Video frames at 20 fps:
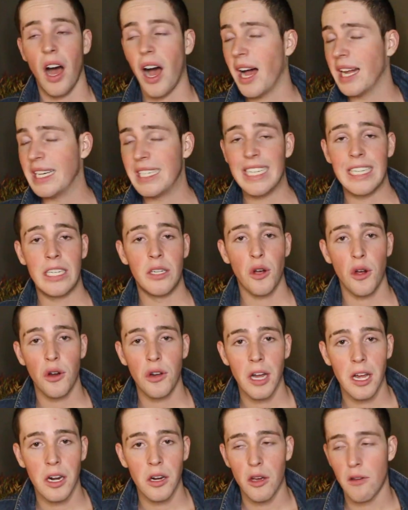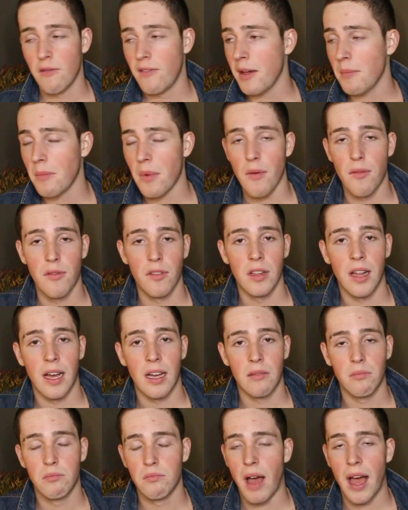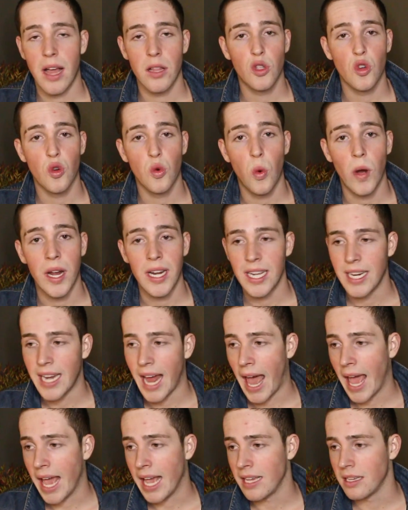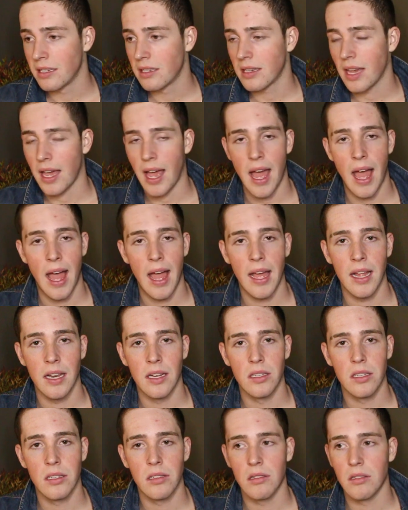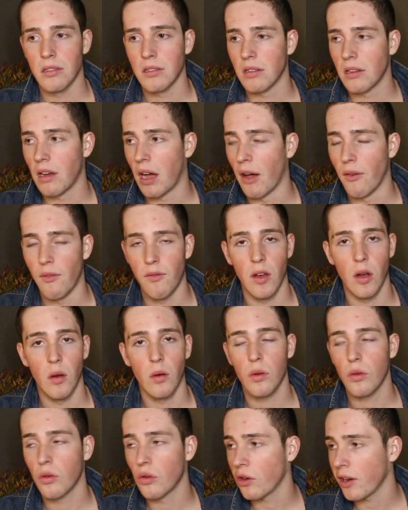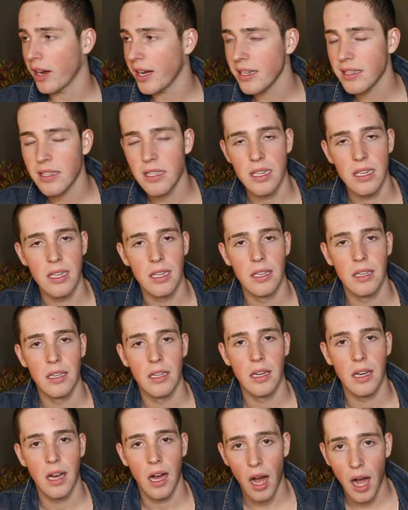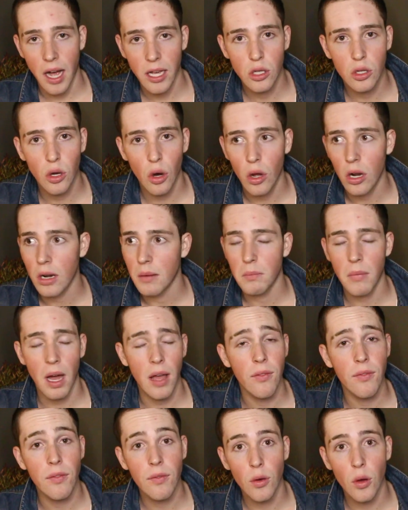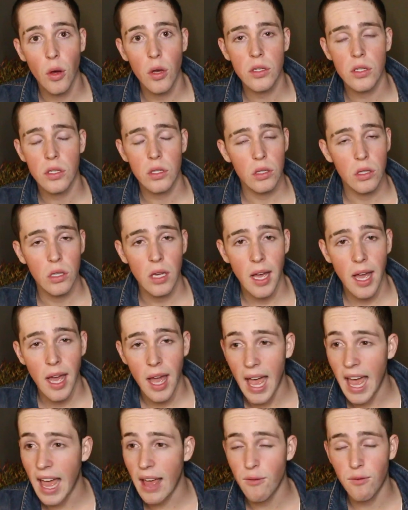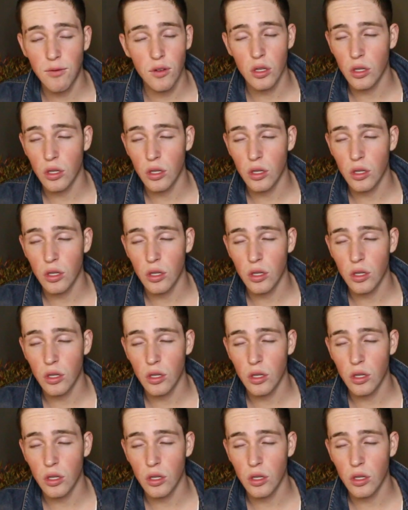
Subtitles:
I did No Nut November for like 20 days and I felt crazy. I got my first ever